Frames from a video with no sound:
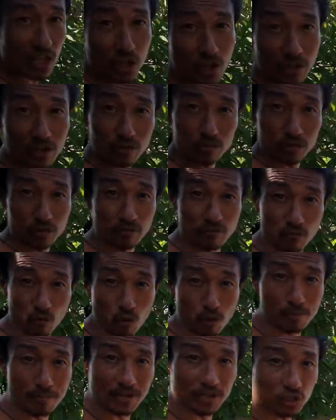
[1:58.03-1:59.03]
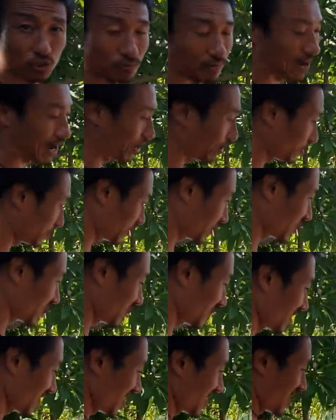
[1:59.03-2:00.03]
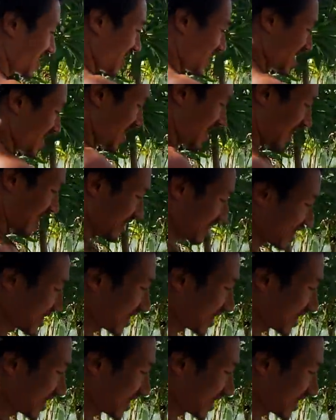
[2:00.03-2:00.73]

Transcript: thought it was a 4-bedroom house, and